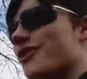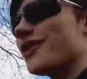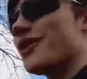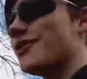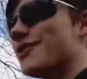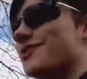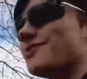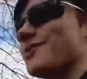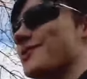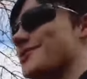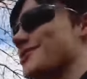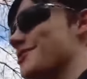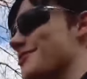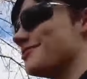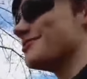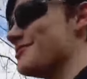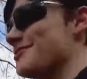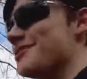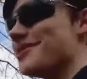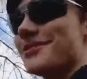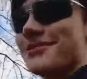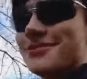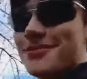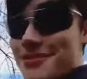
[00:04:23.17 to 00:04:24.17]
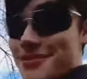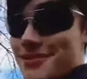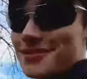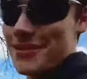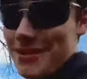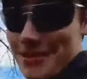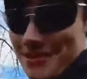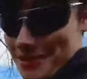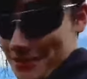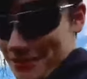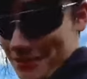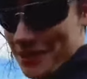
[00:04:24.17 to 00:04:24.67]
out, but you know,
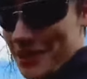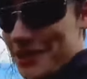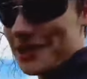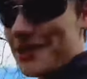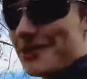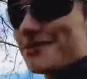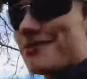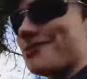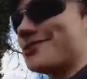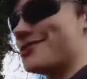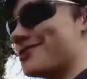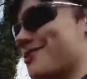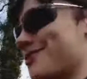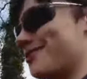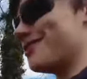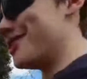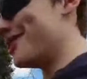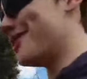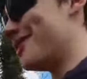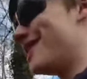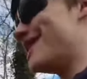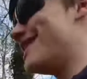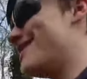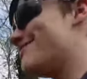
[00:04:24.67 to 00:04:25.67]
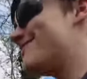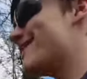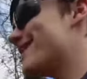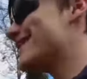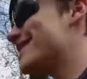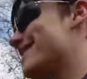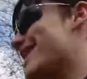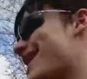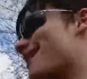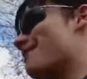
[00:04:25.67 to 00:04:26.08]
the ego's going a wee bit.